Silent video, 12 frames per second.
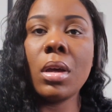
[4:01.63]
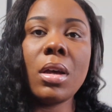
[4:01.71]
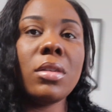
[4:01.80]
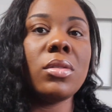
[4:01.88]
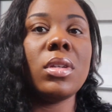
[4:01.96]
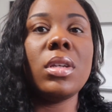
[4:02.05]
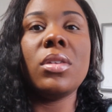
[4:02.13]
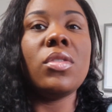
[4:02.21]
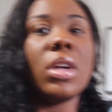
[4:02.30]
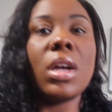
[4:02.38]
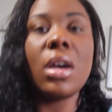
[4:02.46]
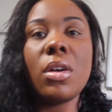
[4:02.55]
I said,
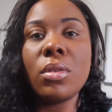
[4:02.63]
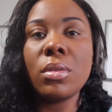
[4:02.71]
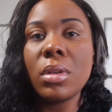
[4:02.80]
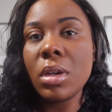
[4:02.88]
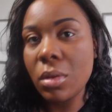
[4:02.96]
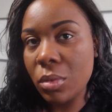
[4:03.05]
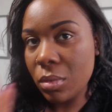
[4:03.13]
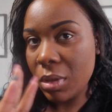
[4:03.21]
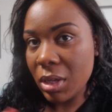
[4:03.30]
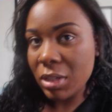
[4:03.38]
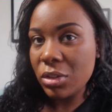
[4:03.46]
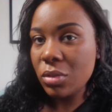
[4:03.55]
child, no.
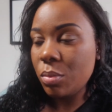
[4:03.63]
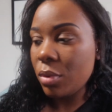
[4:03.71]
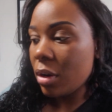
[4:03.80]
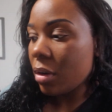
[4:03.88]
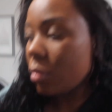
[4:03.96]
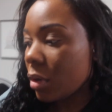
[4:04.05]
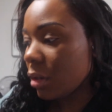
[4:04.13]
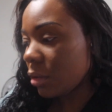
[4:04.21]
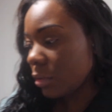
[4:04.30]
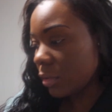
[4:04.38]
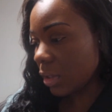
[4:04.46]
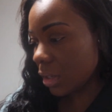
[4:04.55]
I just brought her one of
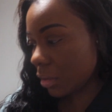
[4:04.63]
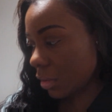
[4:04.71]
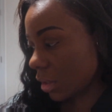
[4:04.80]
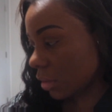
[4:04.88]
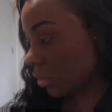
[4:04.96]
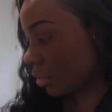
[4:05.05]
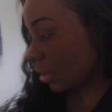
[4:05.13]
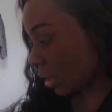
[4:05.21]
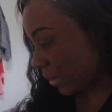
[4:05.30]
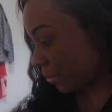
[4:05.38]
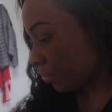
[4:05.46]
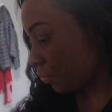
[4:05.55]
those things yesterday.